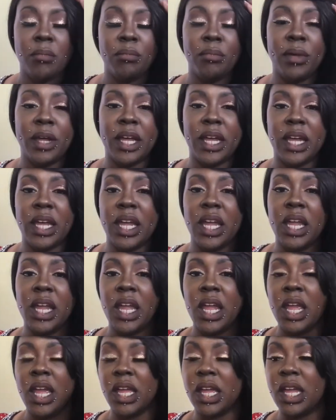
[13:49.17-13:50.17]
but
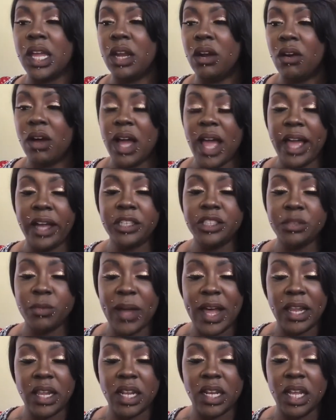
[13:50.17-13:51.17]
in all
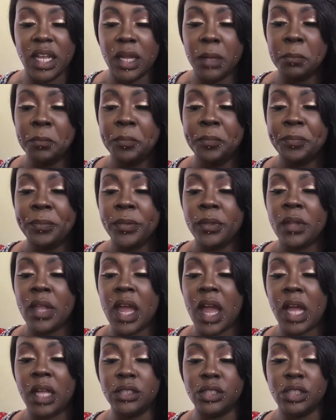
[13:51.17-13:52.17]
actuality
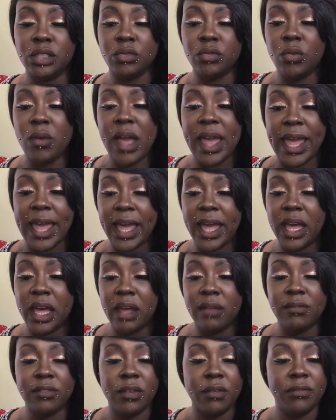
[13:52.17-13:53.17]
I do
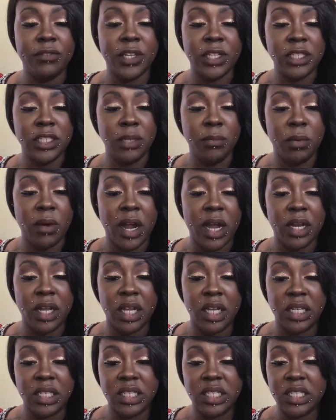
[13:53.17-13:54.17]
have Fenty
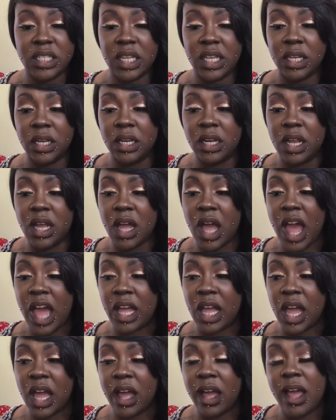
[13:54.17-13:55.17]
products and I,
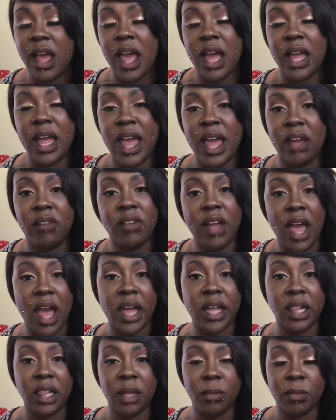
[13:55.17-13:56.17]
I, I have
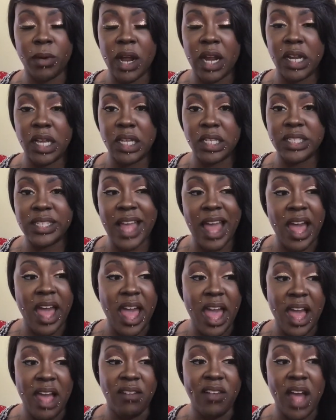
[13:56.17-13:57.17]
Kylie products I
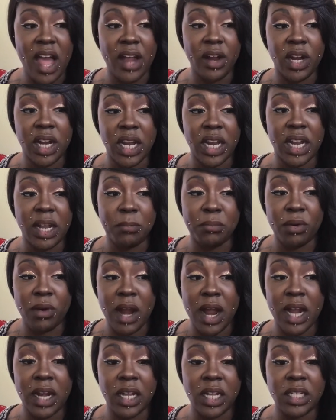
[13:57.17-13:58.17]
have higher end
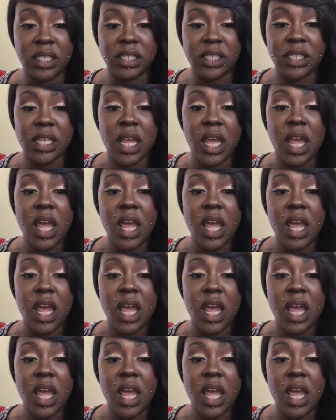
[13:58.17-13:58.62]
products